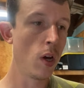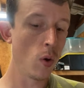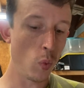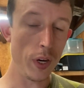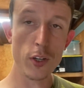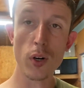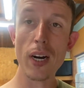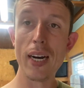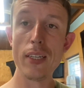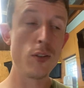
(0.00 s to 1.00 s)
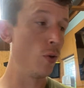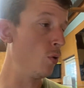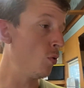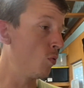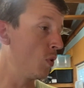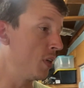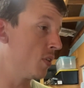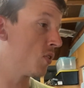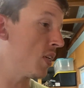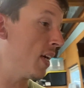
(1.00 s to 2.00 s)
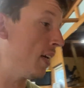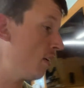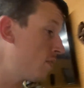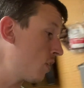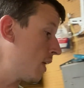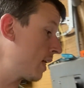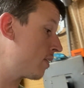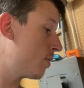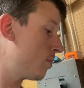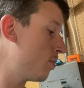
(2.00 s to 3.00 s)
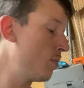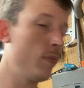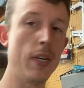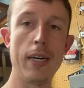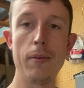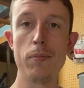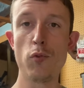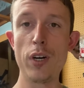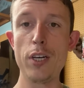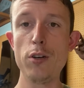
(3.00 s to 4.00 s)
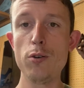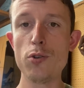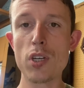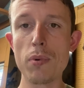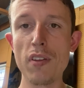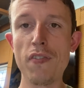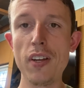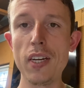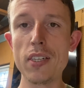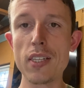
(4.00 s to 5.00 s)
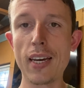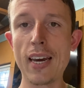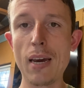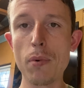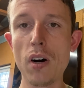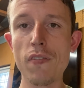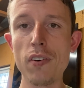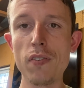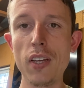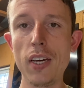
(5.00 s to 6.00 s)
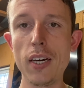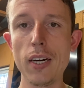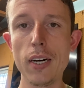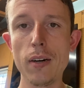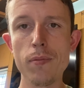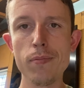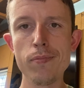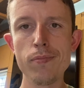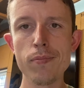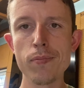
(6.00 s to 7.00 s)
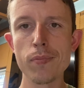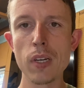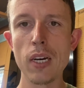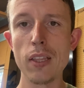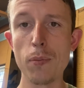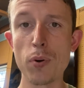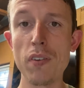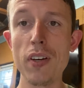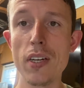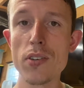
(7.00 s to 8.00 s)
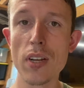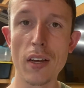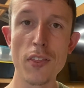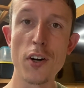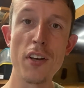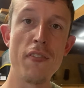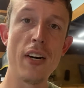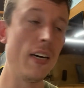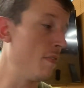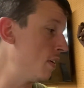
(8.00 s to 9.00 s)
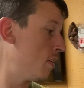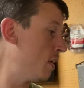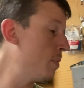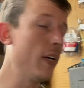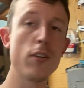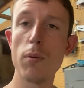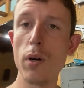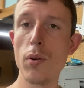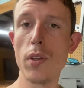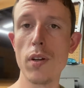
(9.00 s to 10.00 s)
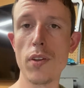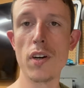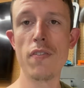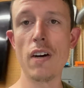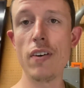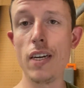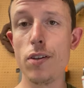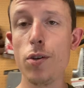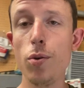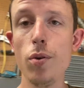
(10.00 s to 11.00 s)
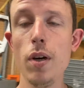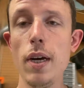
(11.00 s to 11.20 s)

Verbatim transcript: We tried to resave or like um, reuse some of the fittings that came off of the uh, the previous like 35 eBay turbo, the 3582.